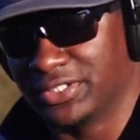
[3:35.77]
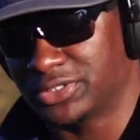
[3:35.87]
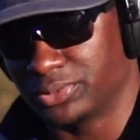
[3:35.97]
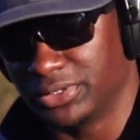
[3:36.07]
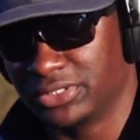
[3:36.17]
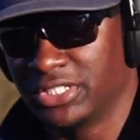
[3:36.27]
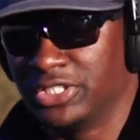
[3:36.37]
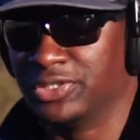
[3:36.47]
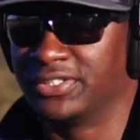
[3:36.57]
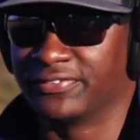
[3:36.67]
This one
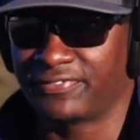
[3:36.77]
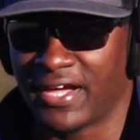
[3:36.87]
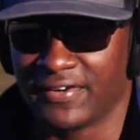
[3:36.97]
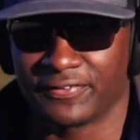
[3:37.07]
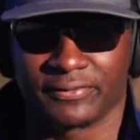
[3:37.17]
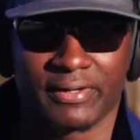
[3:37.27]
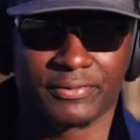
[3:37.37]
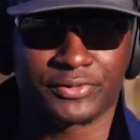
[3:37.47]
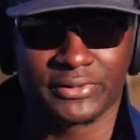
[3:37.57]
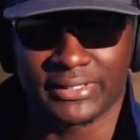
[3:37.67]
you can find for around
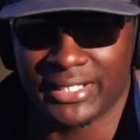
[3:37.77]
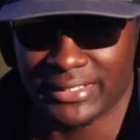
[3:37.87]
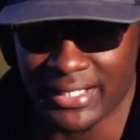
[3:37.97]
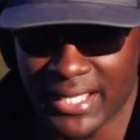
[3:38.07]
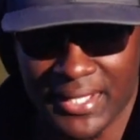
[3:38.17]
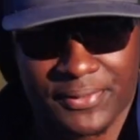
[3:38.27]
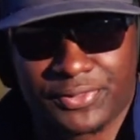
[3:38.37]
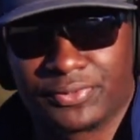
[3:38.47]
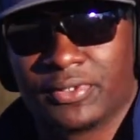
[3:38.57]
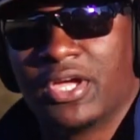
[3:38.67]
$399
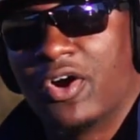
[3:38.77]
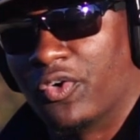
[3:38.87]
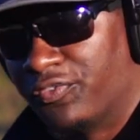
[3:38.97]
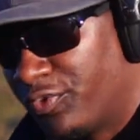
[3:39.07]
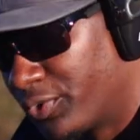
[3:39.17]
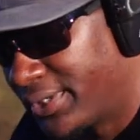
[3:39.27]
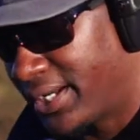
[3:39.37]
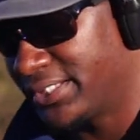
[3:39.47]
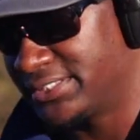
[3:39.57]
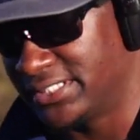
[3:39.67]
or
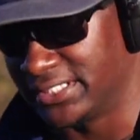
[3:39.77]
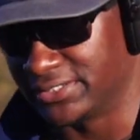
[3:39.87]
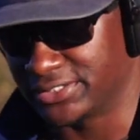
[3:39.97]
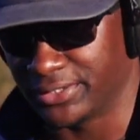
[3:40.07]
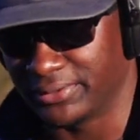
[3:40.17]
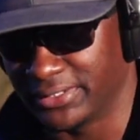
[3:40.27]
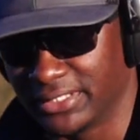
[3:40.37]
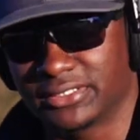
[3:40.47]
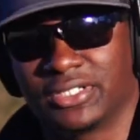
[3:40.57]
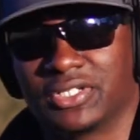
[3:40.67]
$419. So it
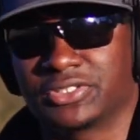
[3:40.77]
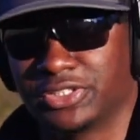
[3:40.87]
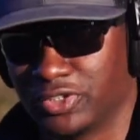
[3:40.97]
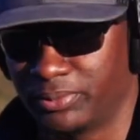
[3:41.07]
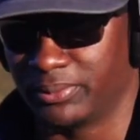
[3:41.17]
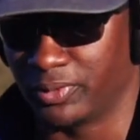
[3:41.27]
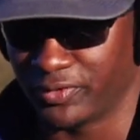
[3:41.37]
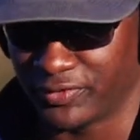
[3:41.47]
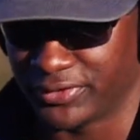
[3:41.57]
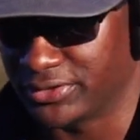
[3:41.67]
does cost a little bit more
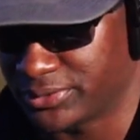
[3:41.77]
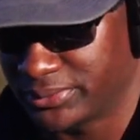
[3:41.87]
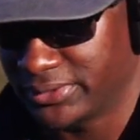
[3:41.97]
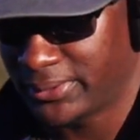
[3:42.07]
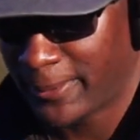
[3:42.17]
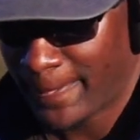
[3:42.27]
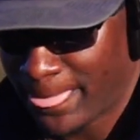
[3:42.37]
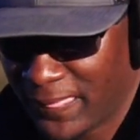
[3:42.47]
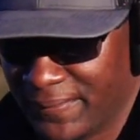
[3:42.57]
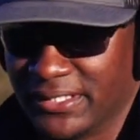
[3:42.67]
for this one.
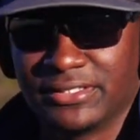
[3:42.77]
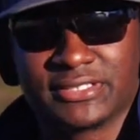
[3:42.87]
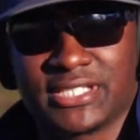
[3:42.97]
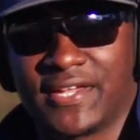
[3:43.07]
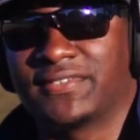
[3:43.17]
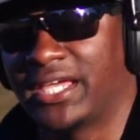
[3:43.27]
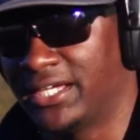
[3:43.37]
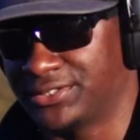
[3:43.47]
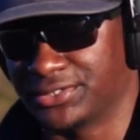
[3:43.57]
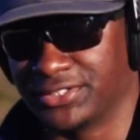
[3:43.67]
Then you just have to
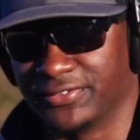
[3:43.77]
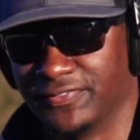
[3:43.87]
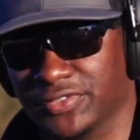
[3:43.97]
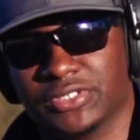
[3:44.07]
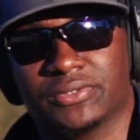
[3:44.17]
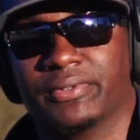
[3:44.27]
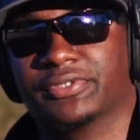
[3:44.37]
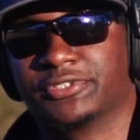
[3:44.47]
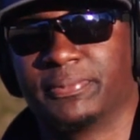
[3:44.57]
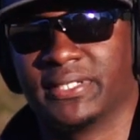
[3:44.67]
ask yourself, do you want
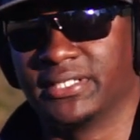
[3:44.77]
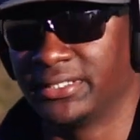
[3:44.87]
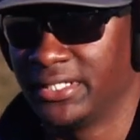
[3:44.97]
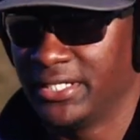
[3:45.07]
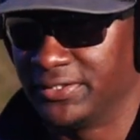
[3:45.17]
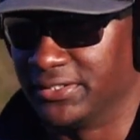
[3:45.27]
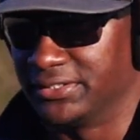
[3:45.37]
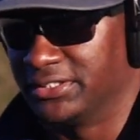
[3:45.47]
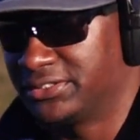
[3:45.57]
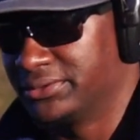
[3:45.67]
to spend the
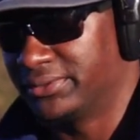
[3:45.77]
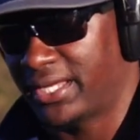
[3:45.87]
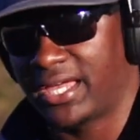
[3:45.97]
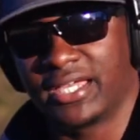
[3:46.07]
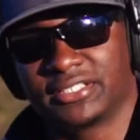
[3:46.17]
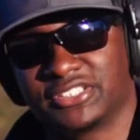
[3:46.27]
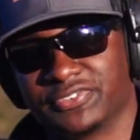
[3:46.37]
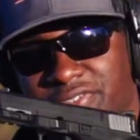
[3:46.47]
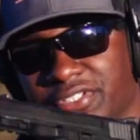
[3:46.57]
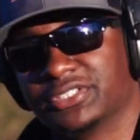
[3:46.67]
additional cash
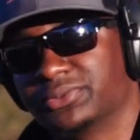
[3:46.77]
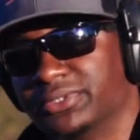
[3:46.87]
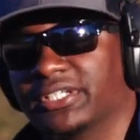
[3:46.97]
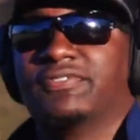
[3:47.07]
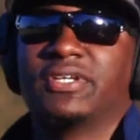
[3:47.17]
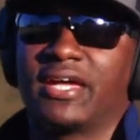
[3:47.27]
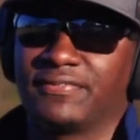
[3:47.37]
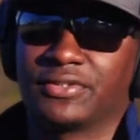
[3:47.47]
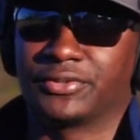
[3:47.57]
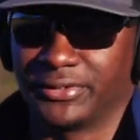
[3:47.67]
for this one if you have
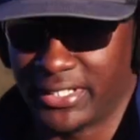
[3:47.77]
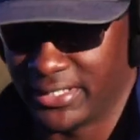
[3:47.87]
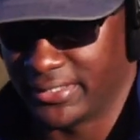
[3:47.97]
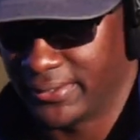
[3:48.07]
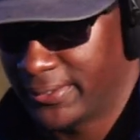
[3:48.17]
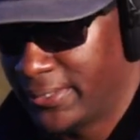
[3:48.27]
the 380?